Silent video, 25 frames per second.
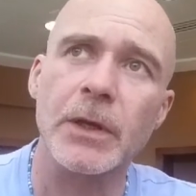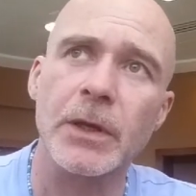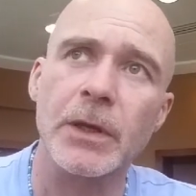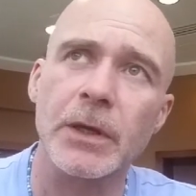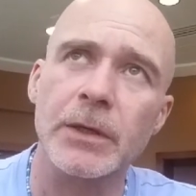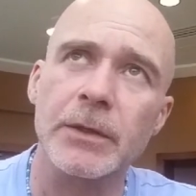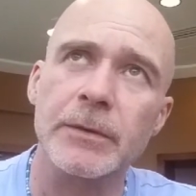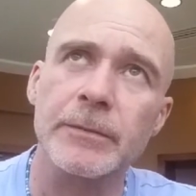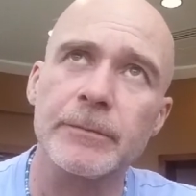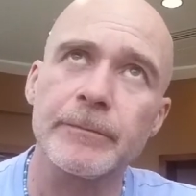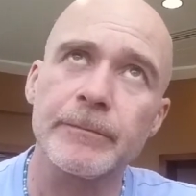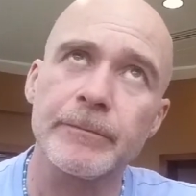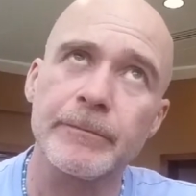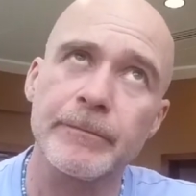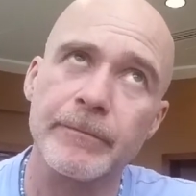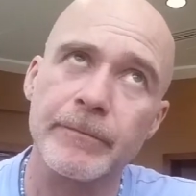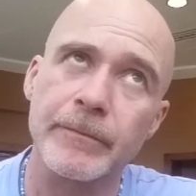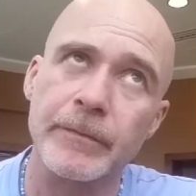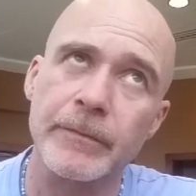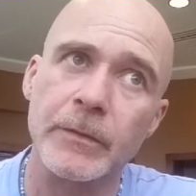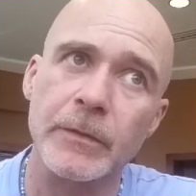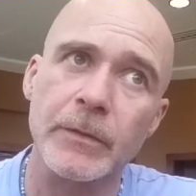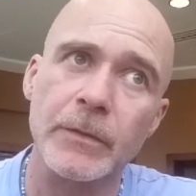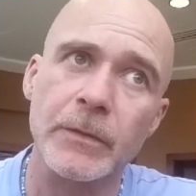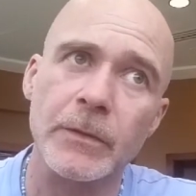um,
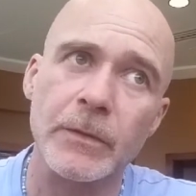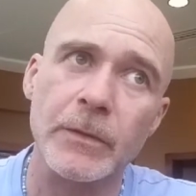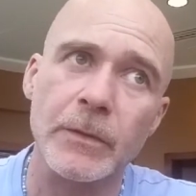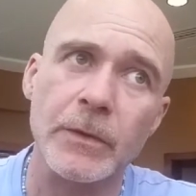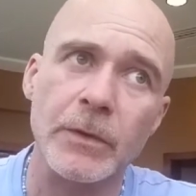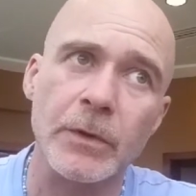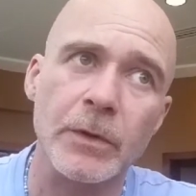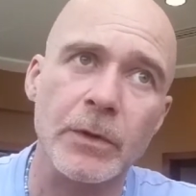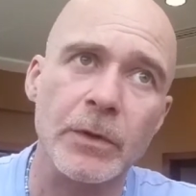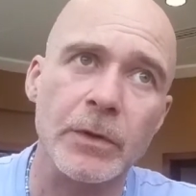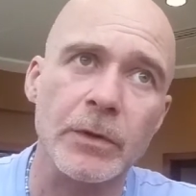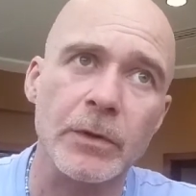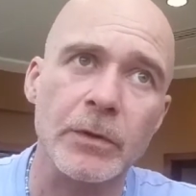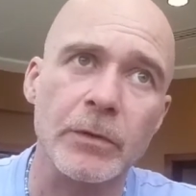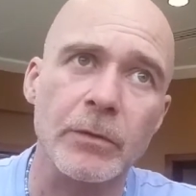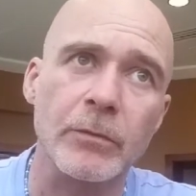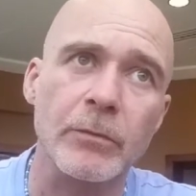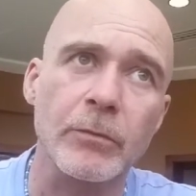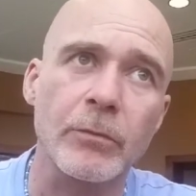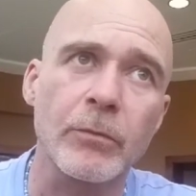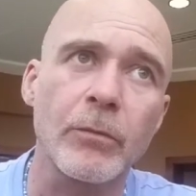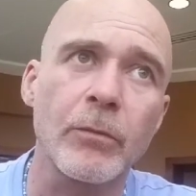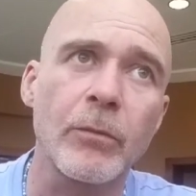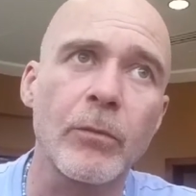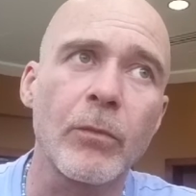
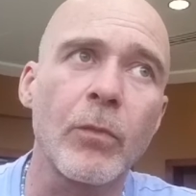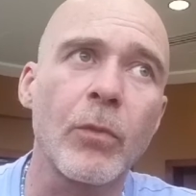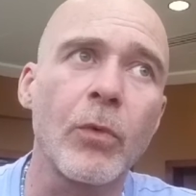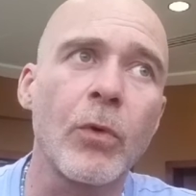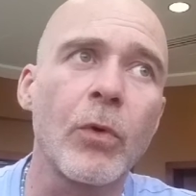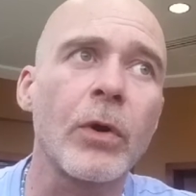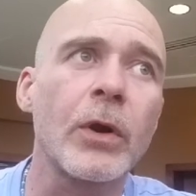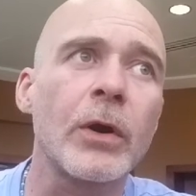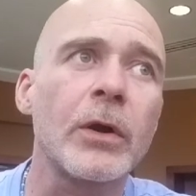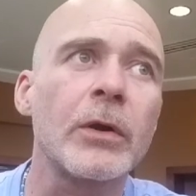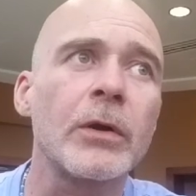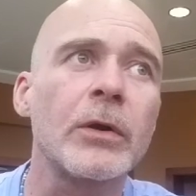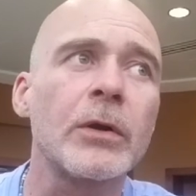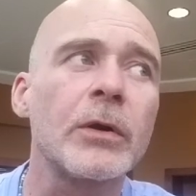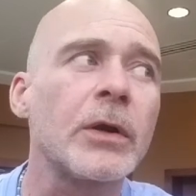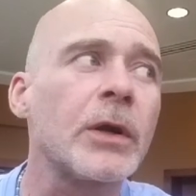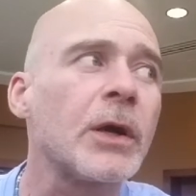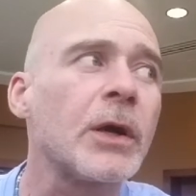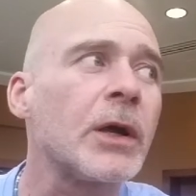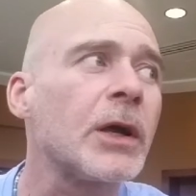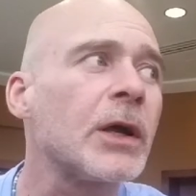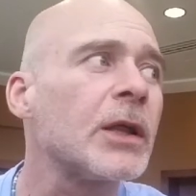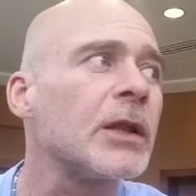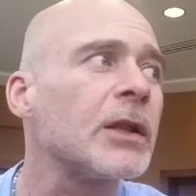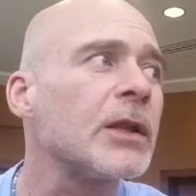more
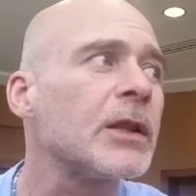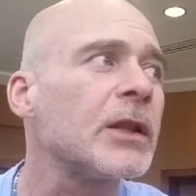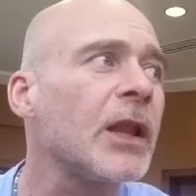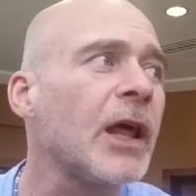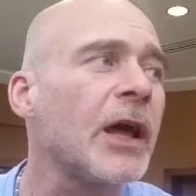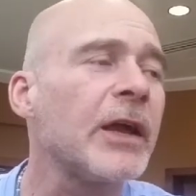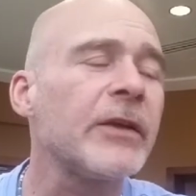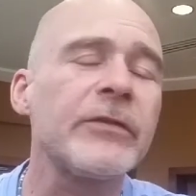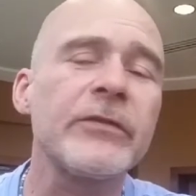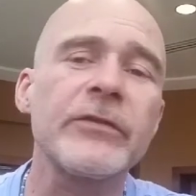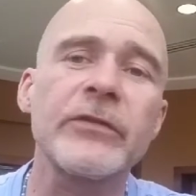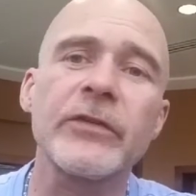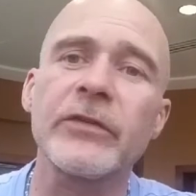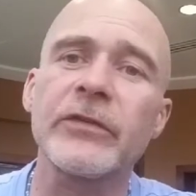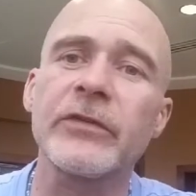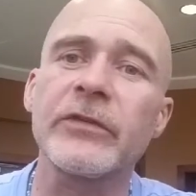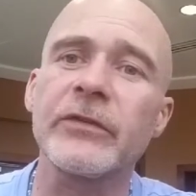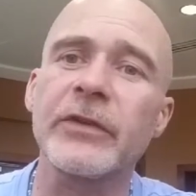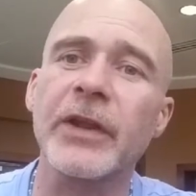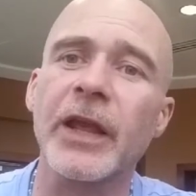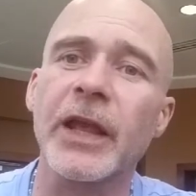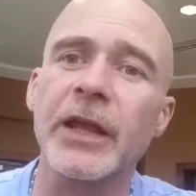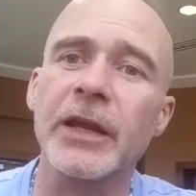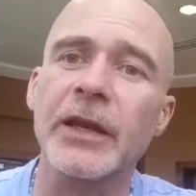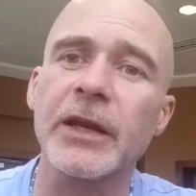uh,
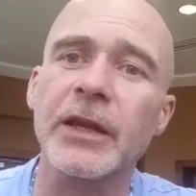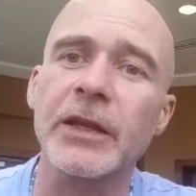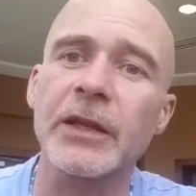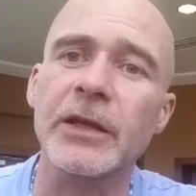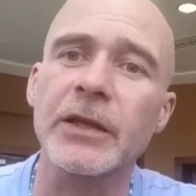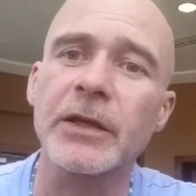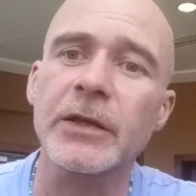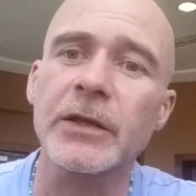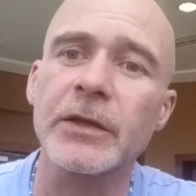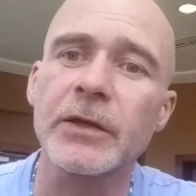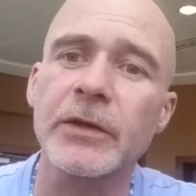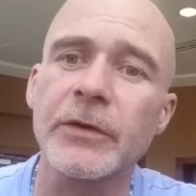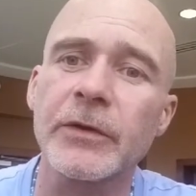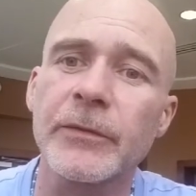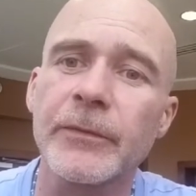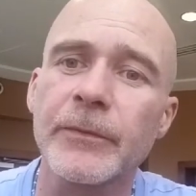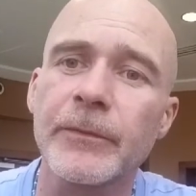life-sustaining